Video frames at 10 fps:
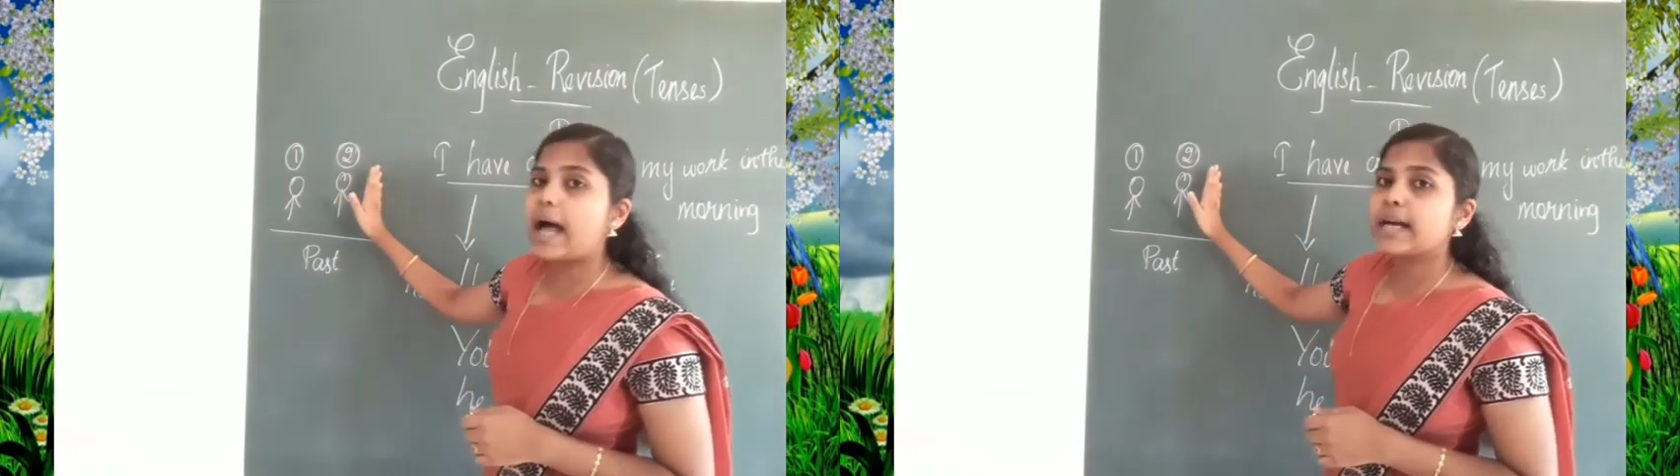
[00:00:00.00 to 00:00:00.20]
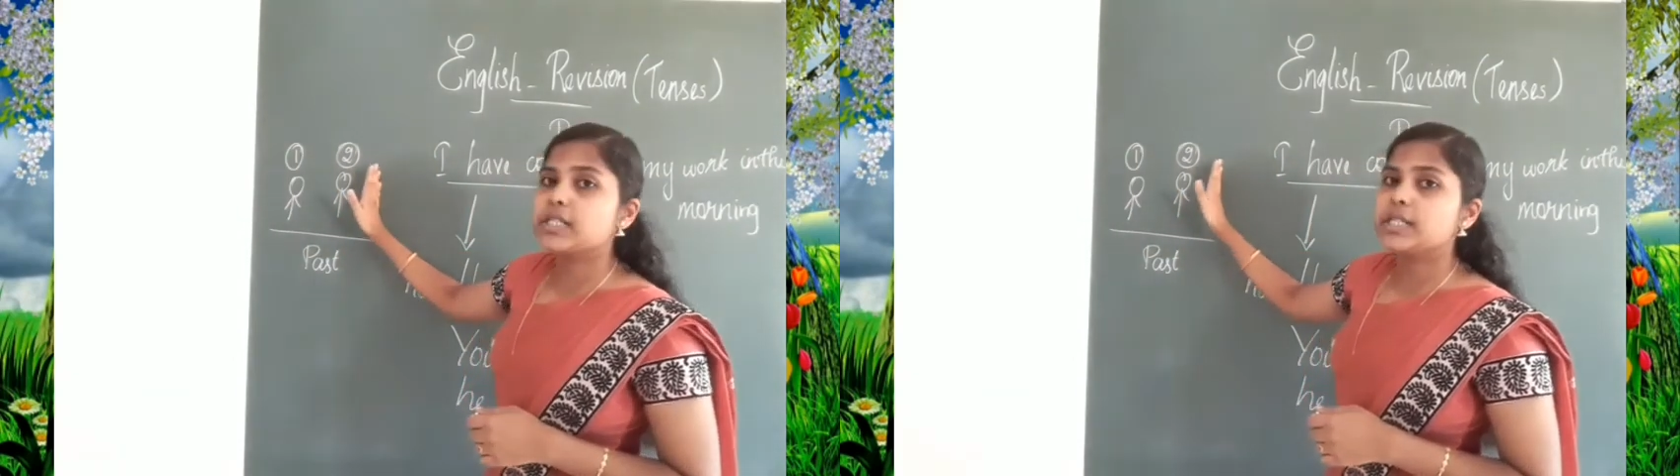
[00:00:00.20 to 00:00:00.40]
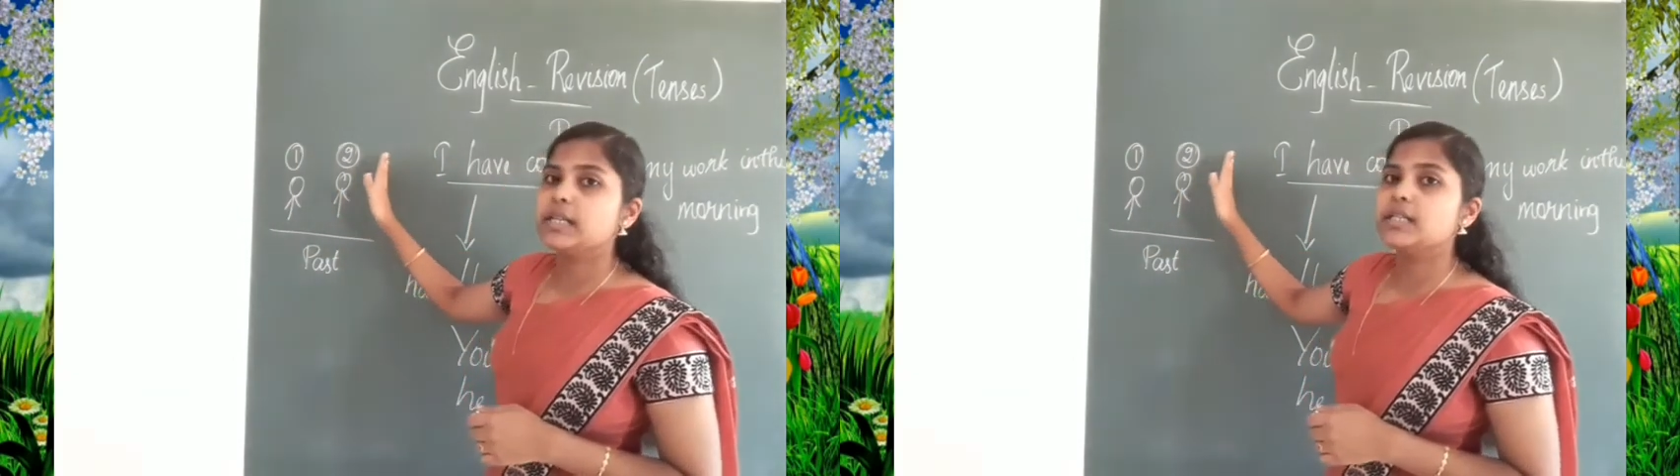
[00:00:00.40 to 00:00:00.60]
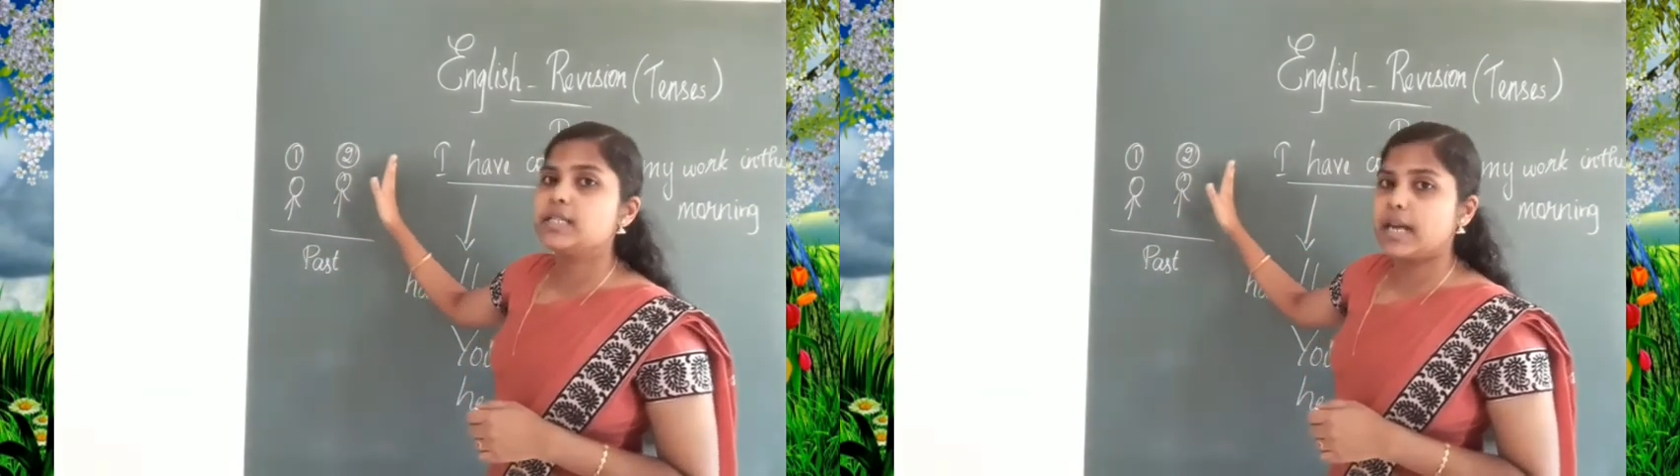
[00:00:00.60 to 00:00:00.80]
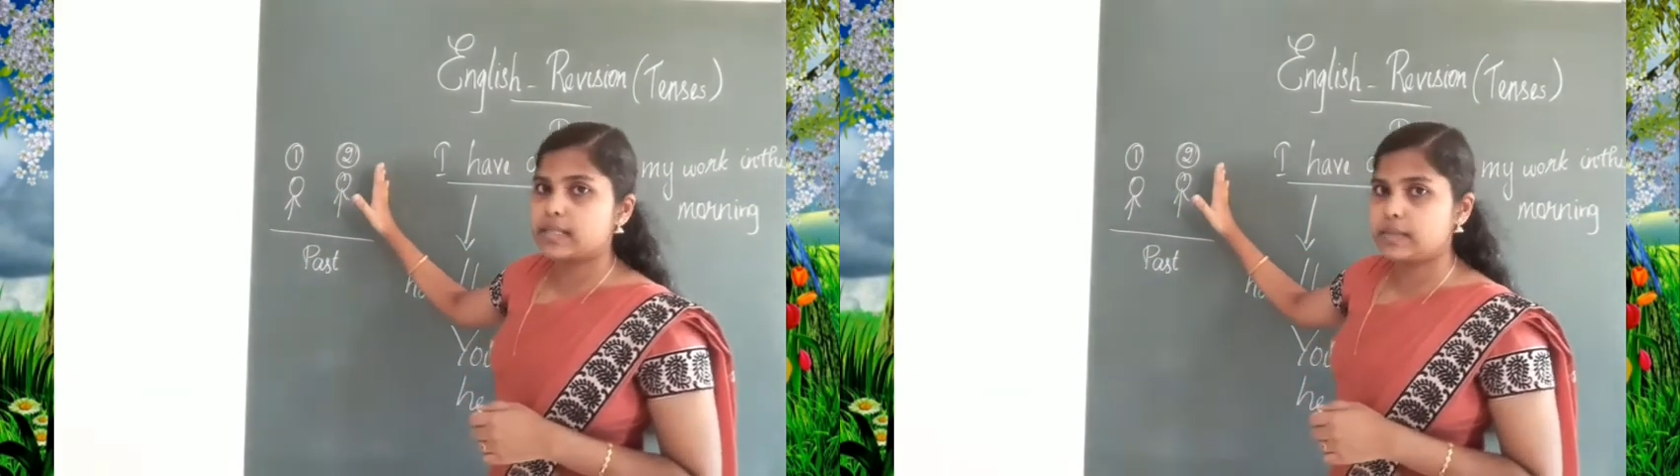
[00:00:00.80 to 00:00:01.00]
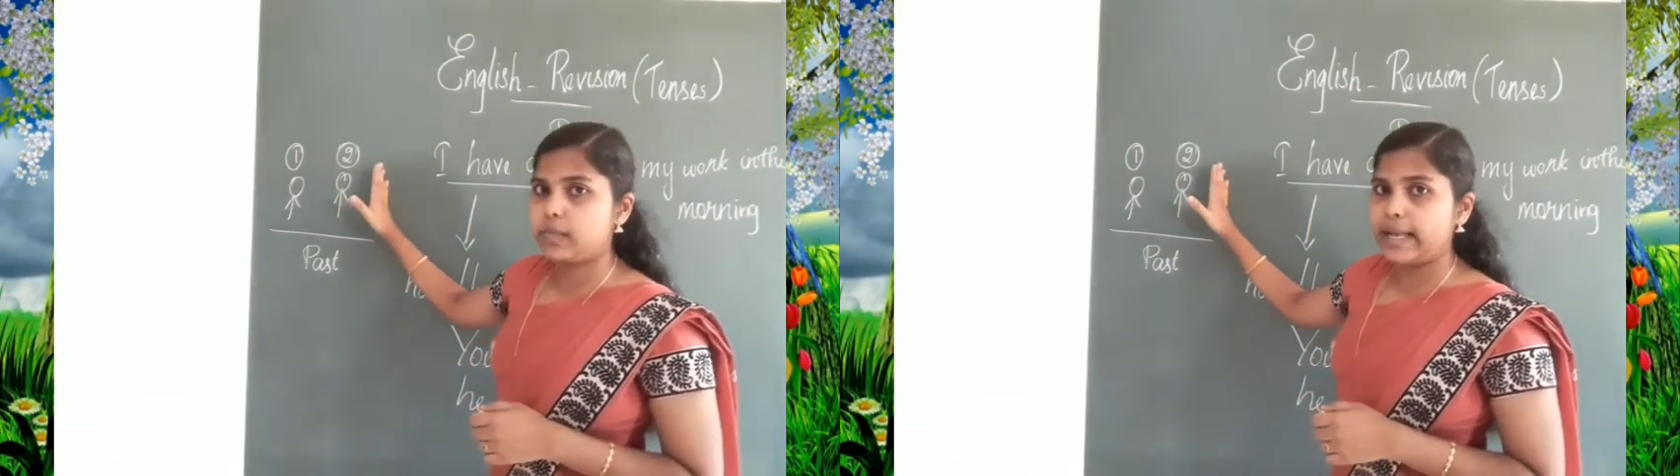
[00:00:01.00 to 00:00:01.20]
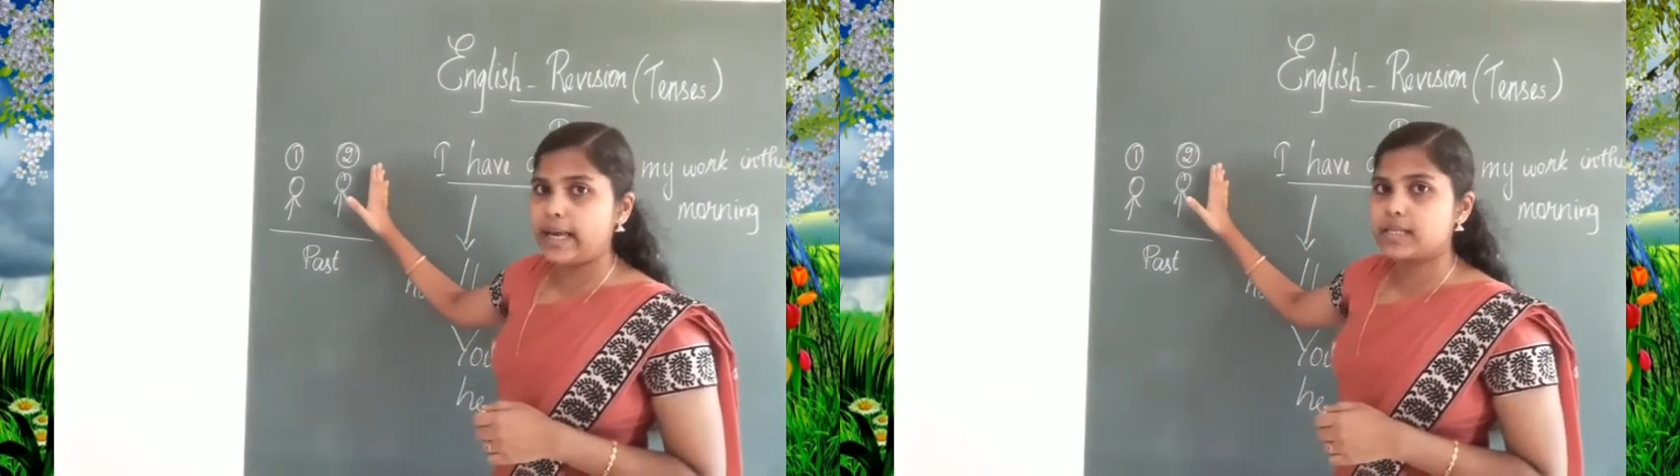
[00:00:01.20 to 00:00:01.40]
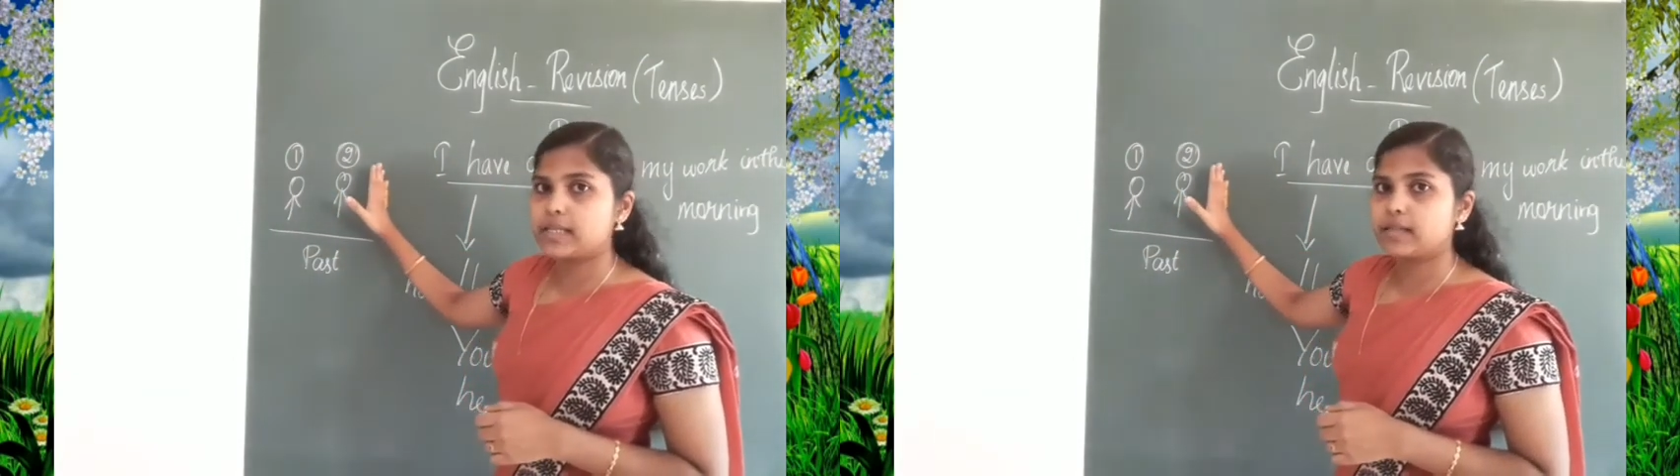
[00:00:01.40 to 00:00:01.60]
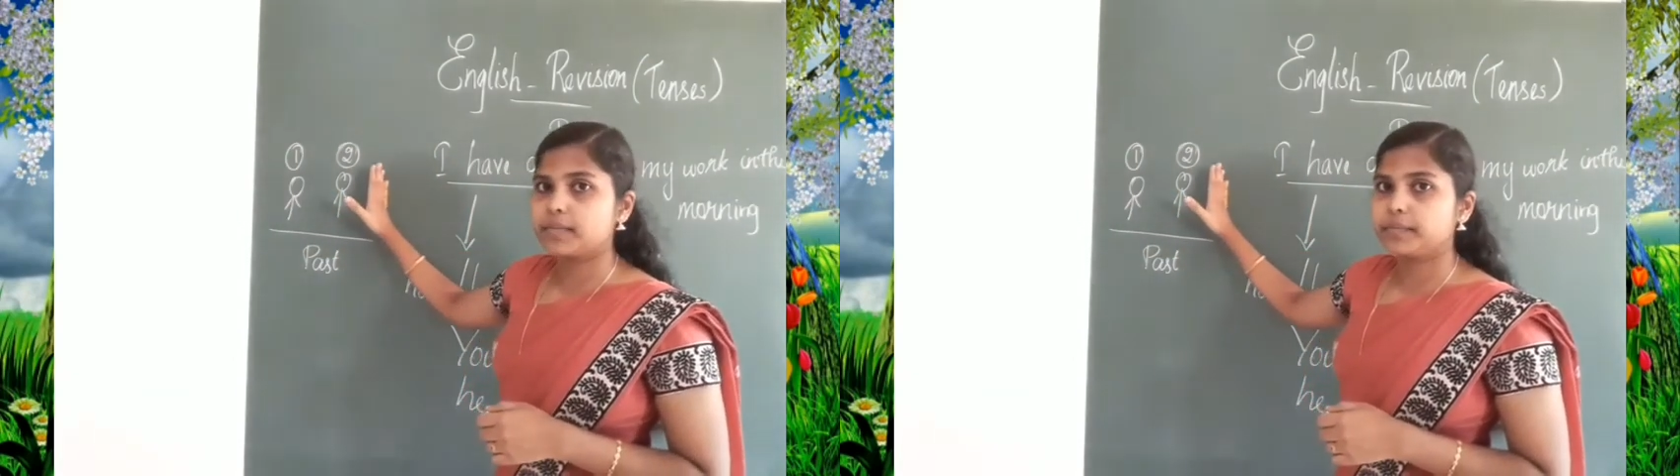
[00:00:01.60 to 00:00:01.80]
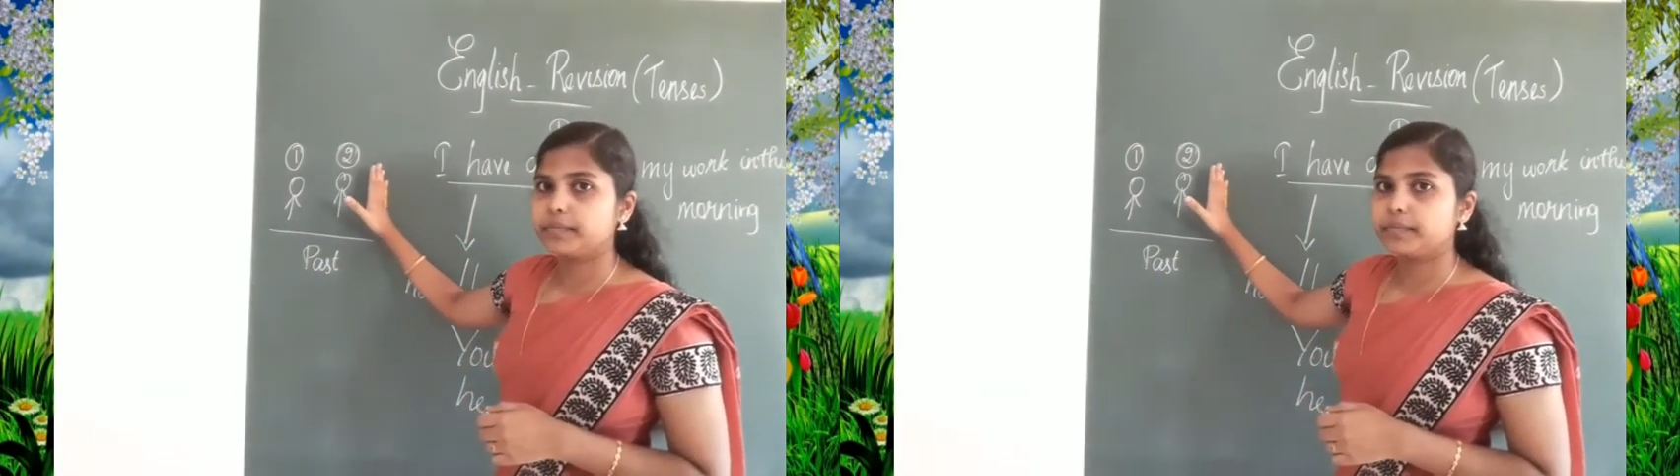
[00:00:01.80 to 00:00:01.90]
action takes place.